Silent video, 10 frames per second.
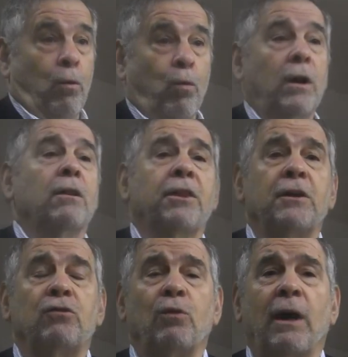One of the
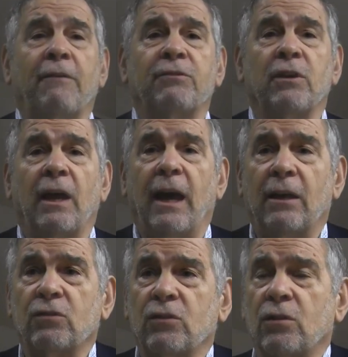things you have to
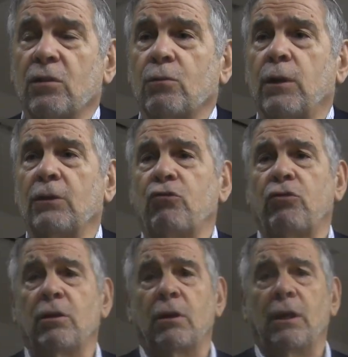ask the
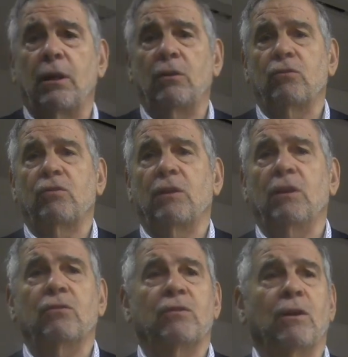question
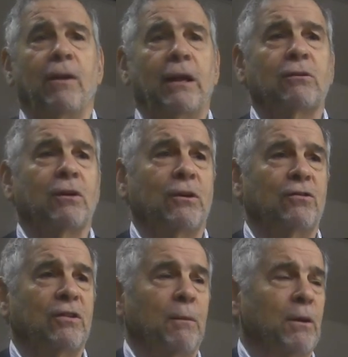is there
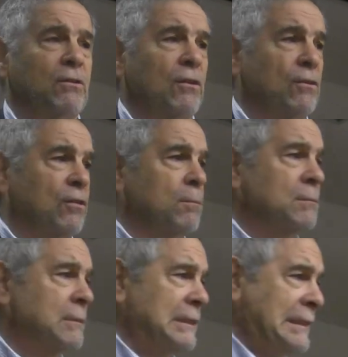
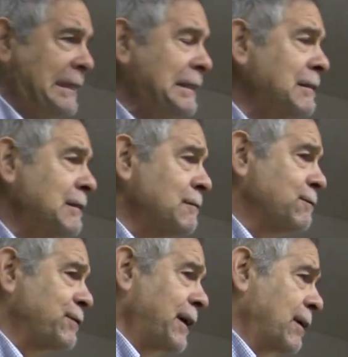anti-Semitism in
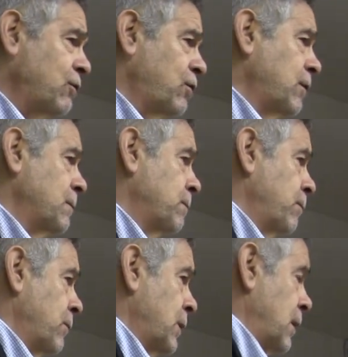France?
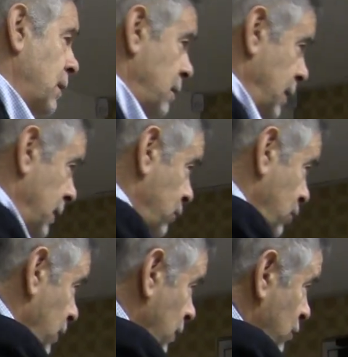The
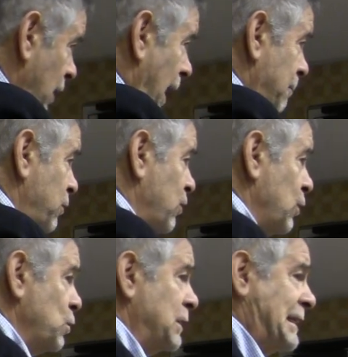answer is
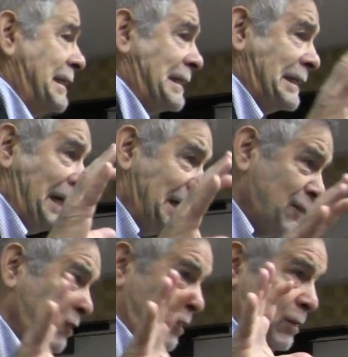absolutely
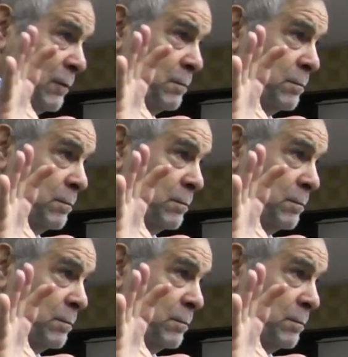yes.